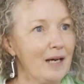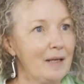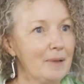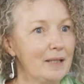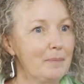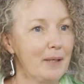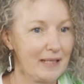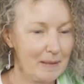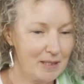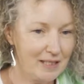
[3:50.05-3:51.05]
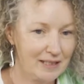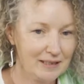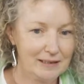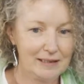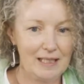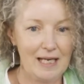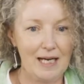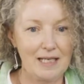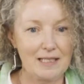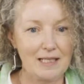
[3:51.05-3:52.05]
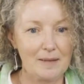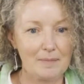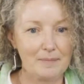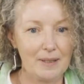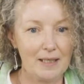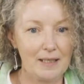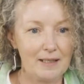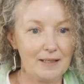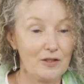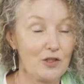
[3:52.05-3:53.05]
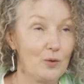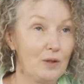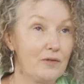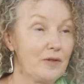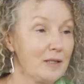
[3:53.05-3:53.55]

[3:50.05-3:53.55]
I'm a biochemist, and I'm in the School of